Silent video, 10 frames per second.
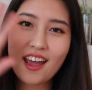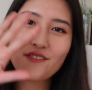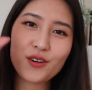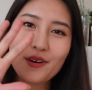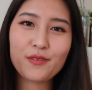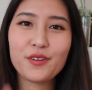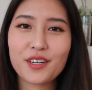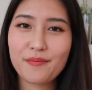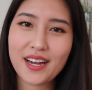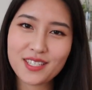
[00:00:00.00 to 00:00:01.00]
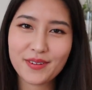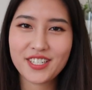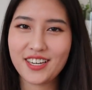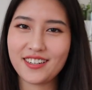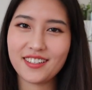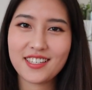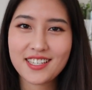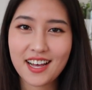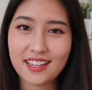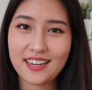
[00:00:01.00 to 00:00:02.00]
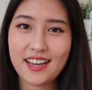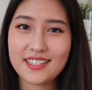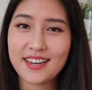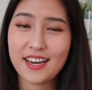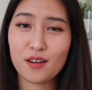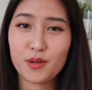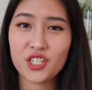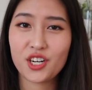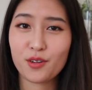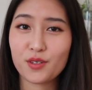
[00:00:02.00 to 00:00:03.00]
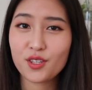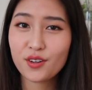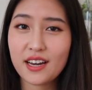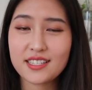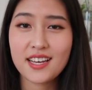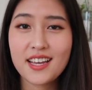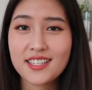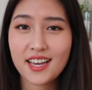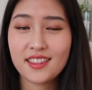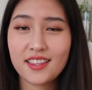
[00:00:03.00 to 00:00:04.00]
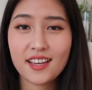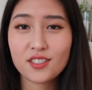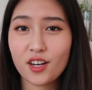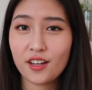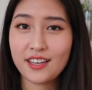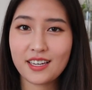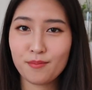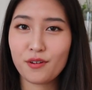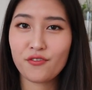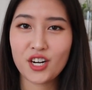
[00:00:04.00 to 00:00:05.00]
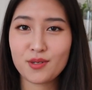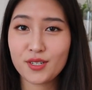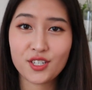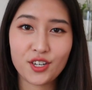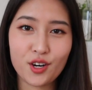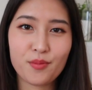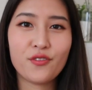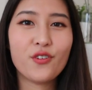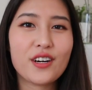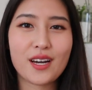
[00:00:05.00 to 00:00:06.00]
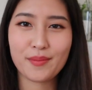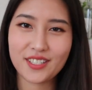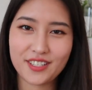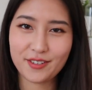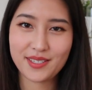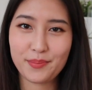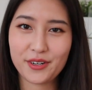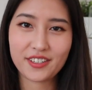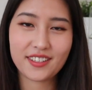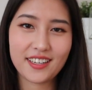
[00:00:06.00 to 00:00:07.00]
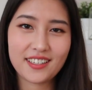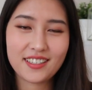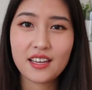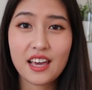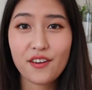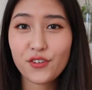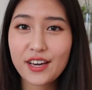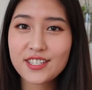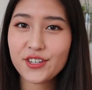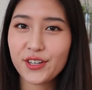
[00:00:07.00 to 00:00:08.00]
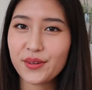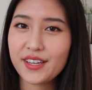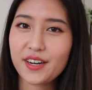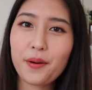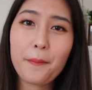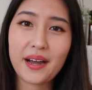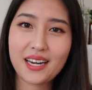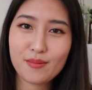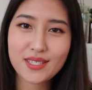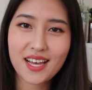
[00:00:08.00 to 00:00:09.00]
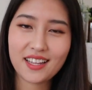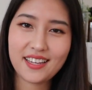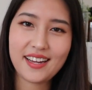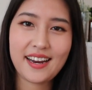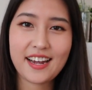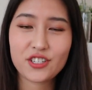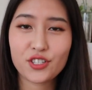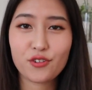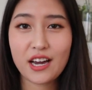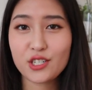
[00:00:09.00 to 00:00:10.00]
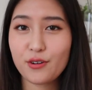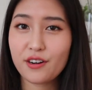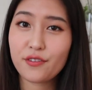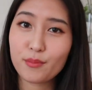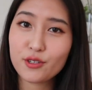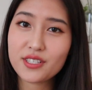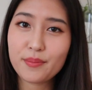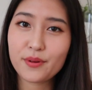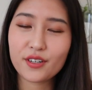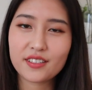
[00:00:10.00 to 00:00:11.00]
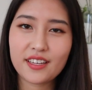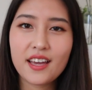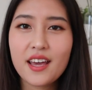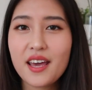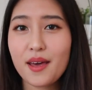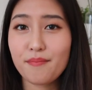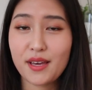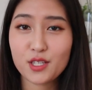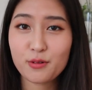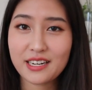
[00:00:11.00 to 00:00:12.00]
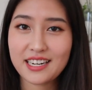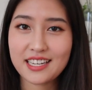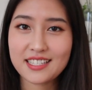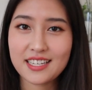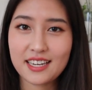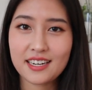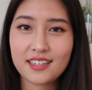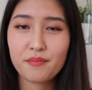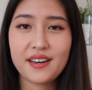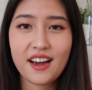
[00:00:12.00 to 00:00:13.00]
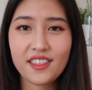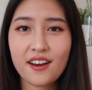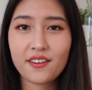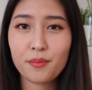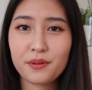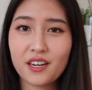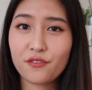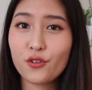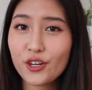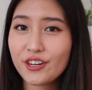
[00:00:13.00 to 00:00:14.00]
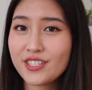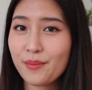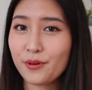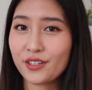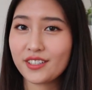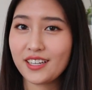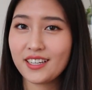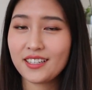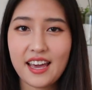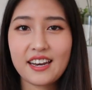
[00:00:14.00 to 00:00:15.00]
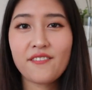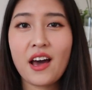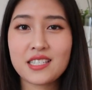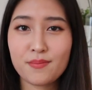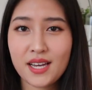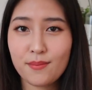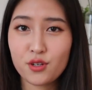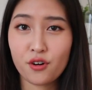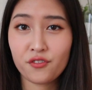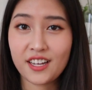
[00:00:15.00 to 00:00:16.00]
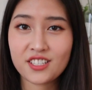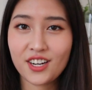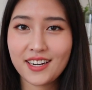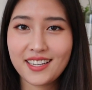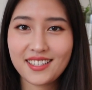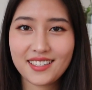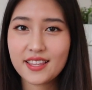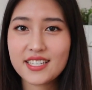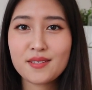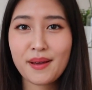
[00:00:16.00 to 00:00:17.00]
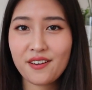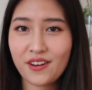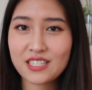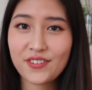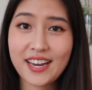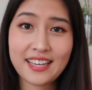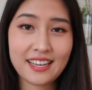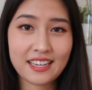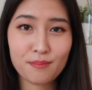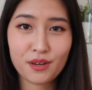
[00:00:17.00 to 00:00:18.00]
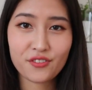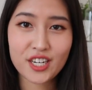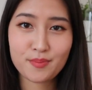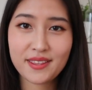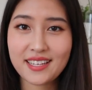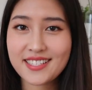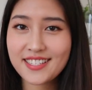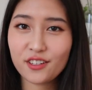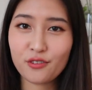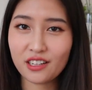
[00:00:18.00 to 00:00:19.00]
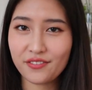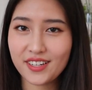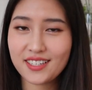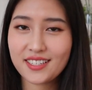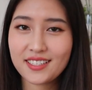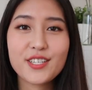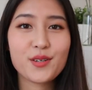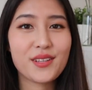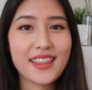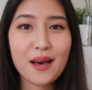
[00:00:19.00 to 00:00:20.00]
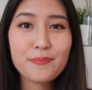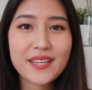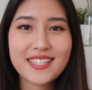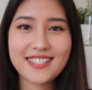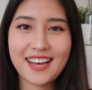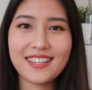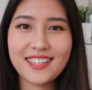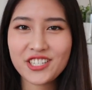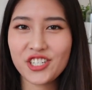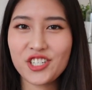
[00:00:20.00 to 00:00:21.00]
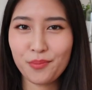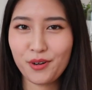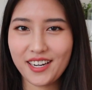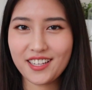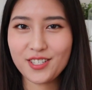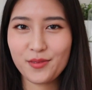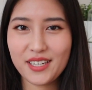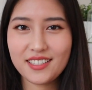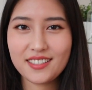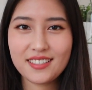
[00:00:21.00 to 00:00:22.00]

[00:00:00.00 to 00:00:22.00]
Hey everyone, welcome back to my channel, it's Helen, and today I'll be sharing with you guys 10 things all incoming freshmen should know before coming to UC Berkeley. If you guys are new here, my name is Helen and I actually graduated from UC Berkeley in May 2019. But now that I've completed four years at Berkeley, and I've had some time to reflect on it, this is my advice for any incoming freshman that's still relevant. So with that being said, let's just jump right into it.